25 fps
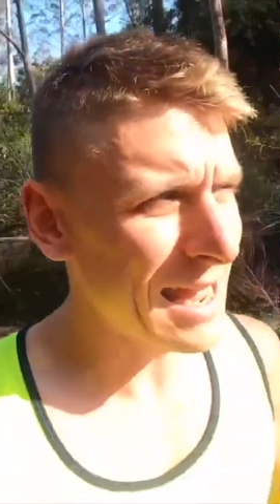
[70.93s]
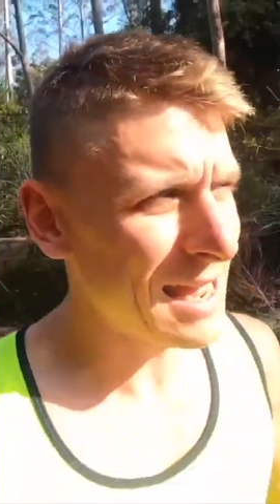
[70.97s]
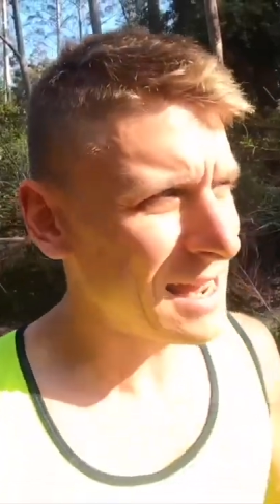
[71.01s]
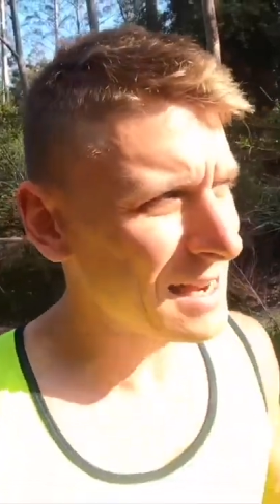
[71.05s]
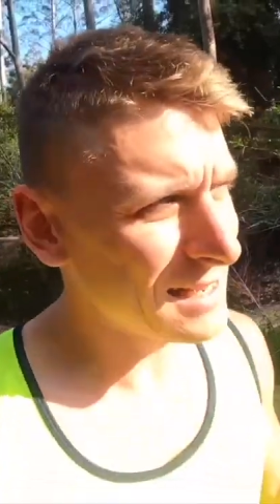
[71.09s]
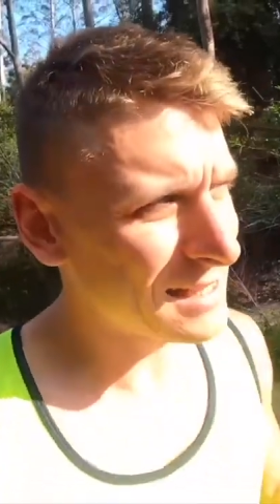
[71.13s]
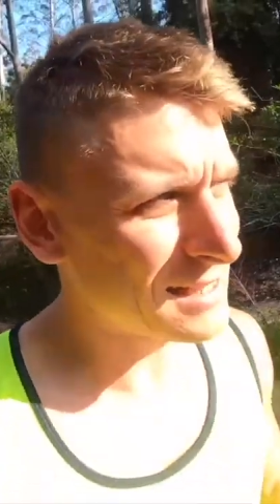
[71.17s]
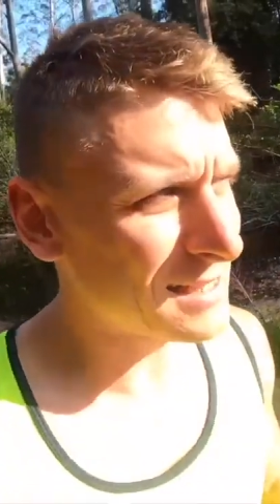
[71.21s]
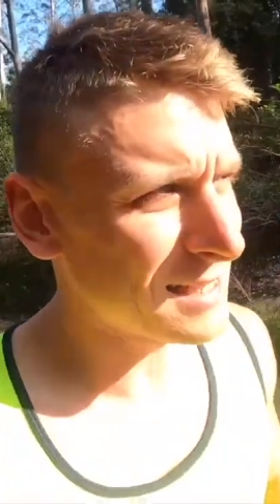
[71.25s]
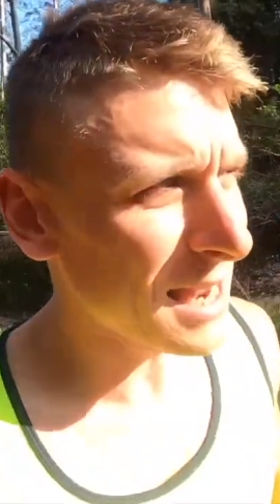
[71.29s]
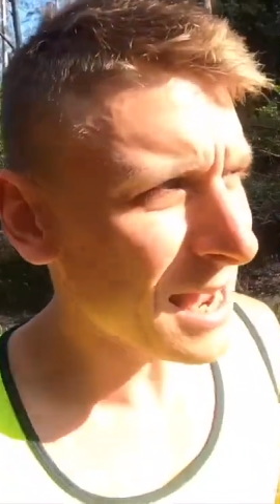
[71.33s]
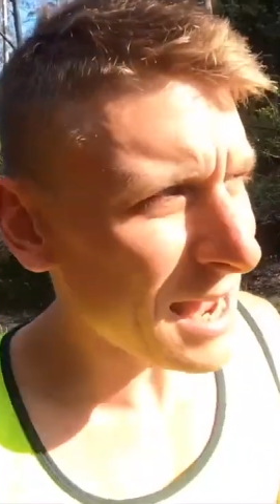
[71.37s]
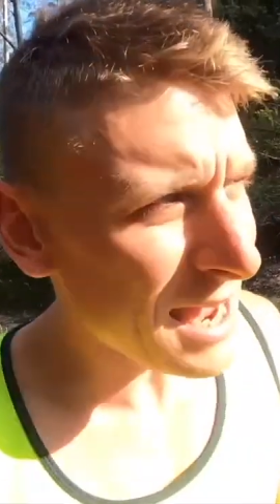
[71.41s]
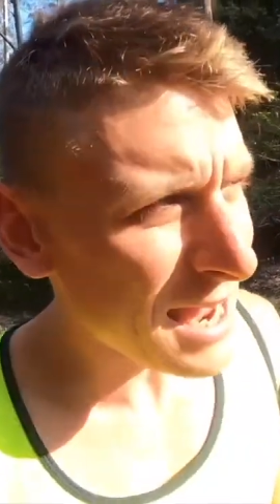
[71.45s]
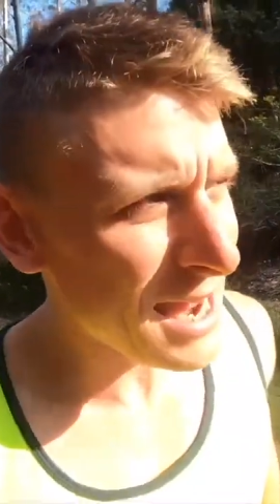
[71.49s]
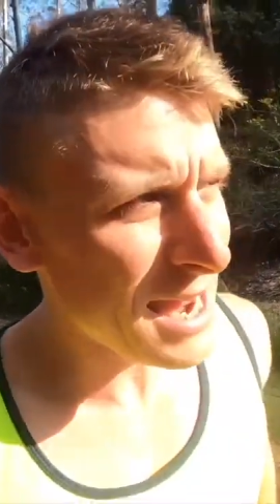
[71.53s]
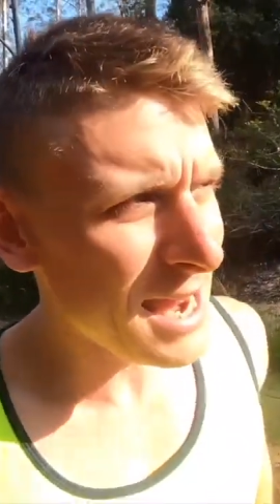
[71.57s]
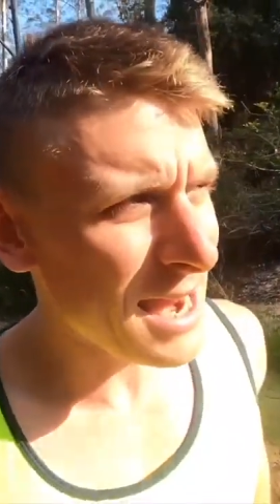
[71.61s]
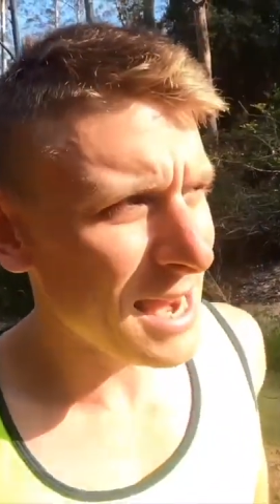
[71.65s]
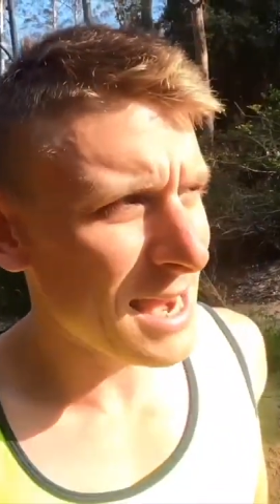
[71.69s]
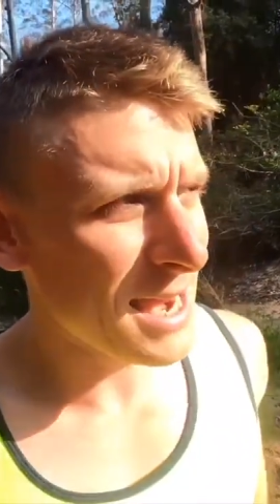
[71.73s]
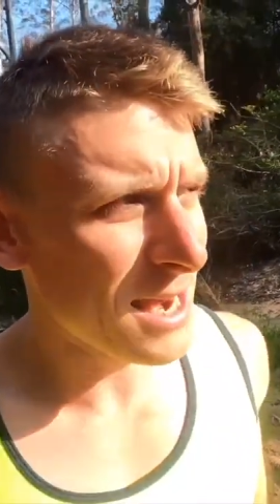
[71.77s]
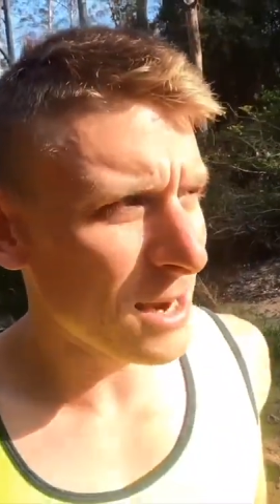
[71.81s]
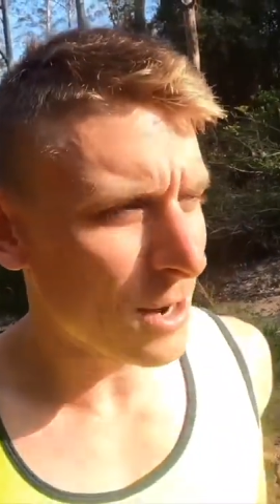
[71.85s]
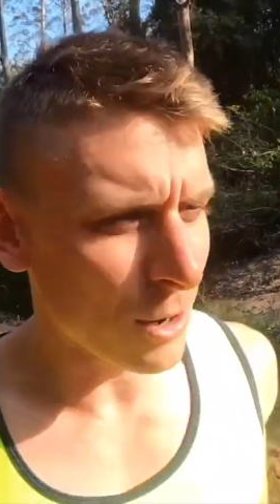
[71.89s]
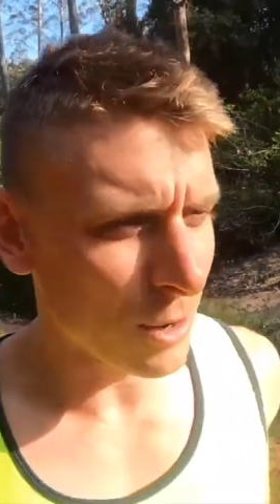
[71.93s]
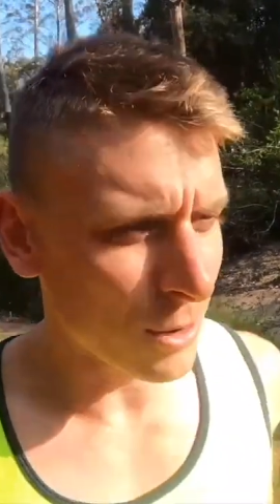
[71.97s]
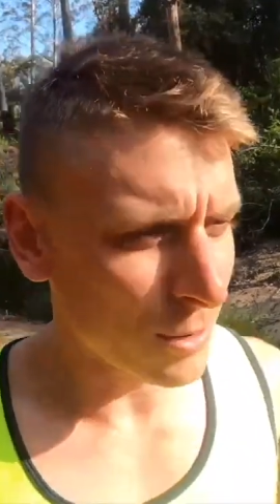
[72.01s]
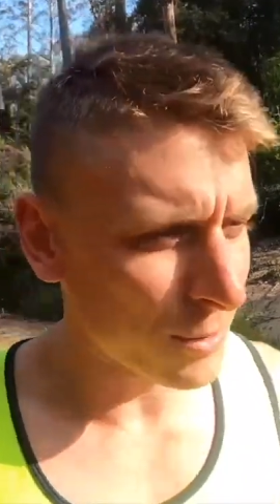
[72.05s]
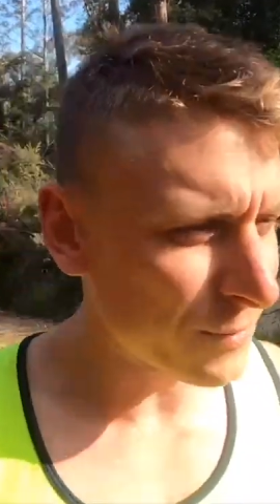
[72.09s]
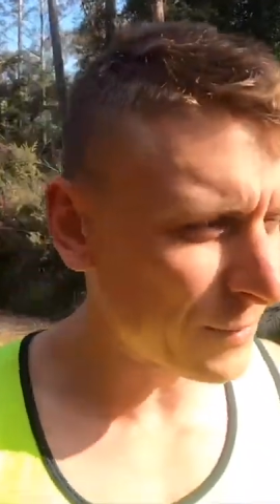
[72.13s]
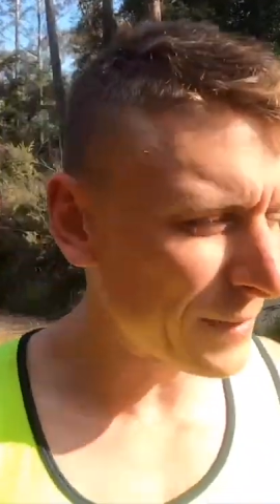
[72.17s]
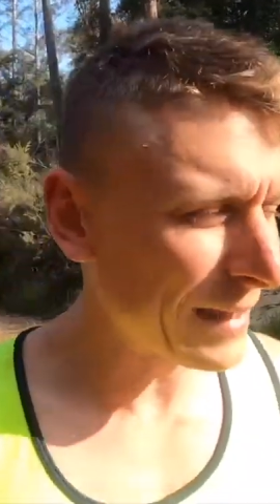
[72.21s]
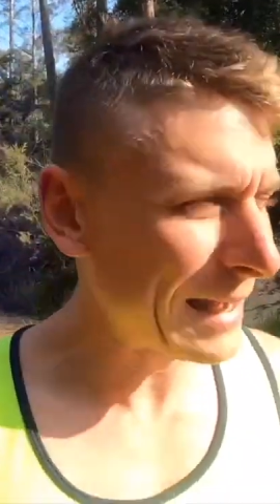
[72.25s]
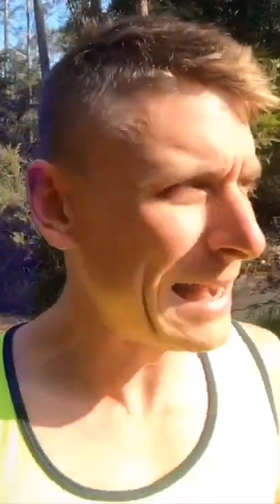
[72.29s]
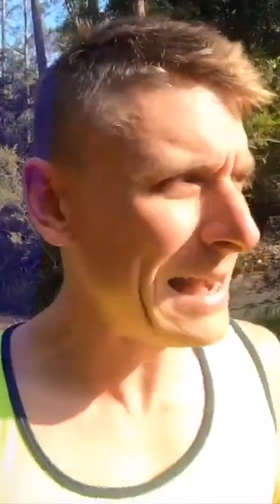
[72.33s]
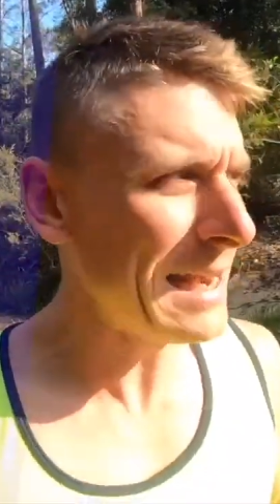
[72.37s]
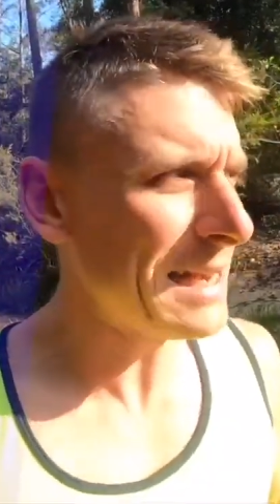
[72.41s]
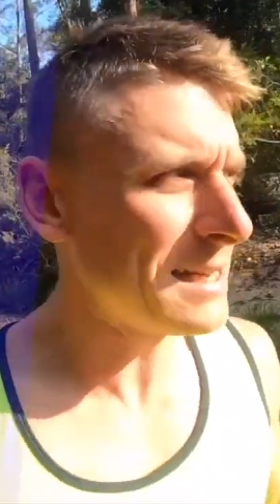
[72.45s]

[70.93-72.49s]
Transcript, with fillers: a day of